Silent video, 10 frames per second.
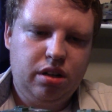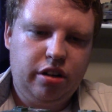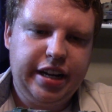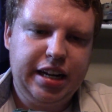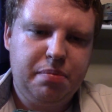
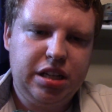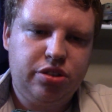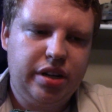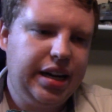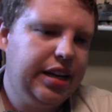looking to be
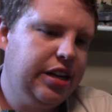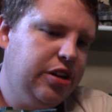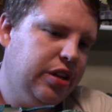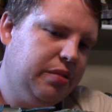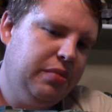joining the
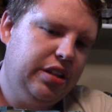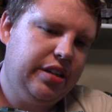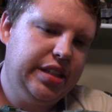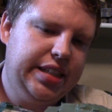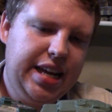U.S.
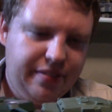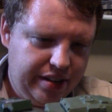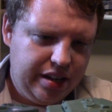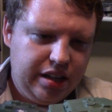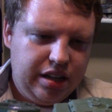military. Same.
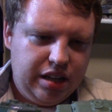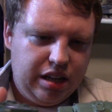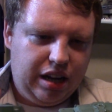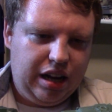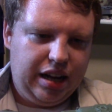
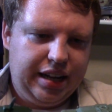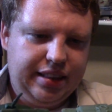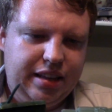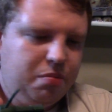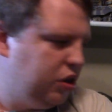I
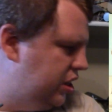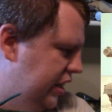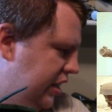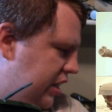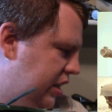think most of
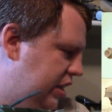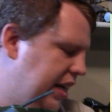these